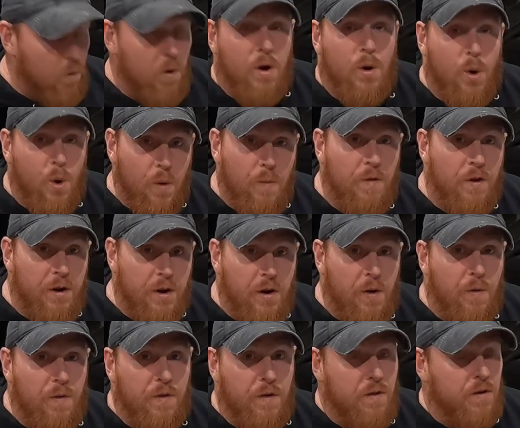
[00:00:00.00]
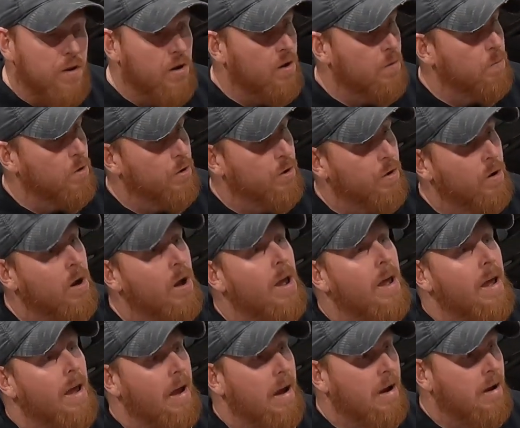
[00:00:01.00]
we'll go over the use of the nibbler
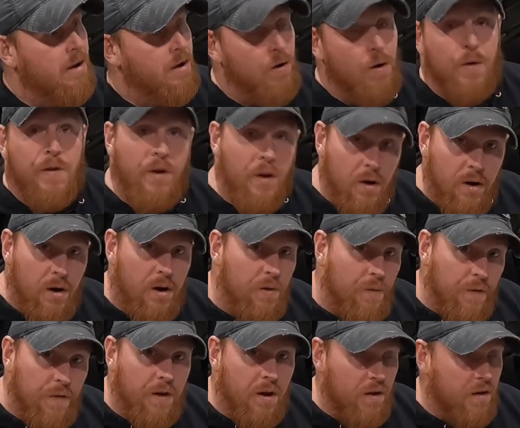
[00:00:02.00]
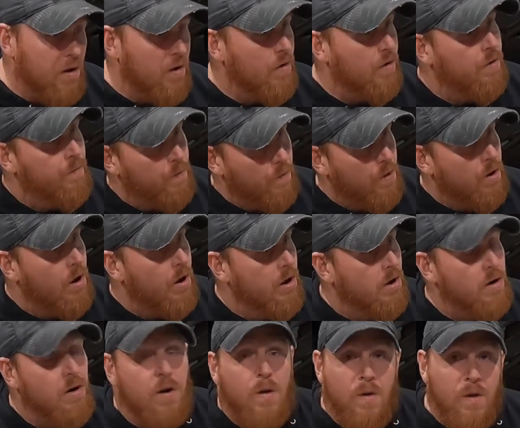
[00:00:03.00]
and the alternatives to this for
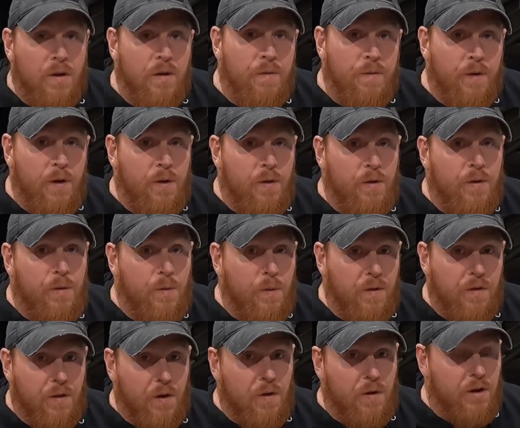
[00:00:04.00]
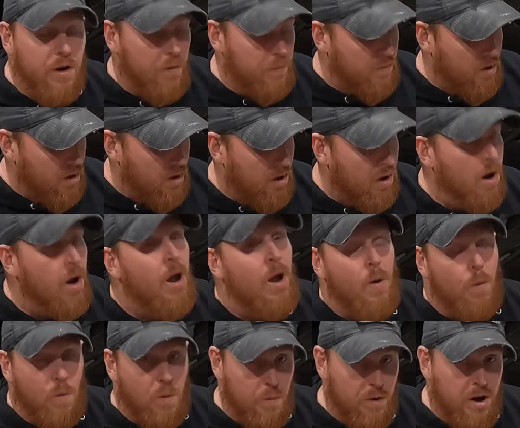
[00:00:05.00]
cutting the hole in the fender to install the uptake
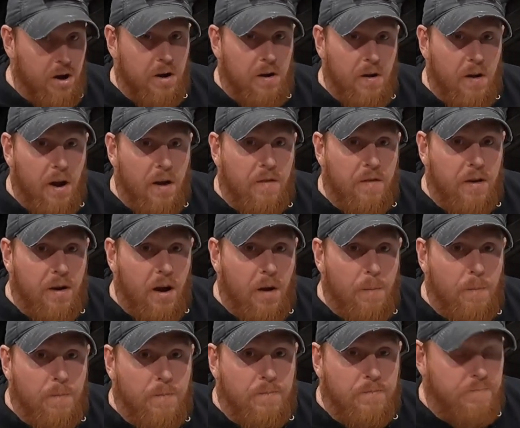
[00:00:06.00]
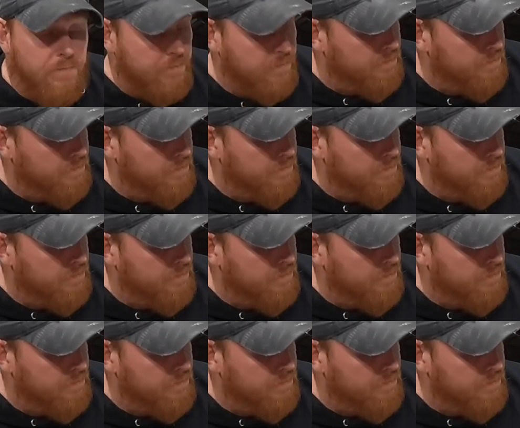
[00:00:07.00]
when we get to that step.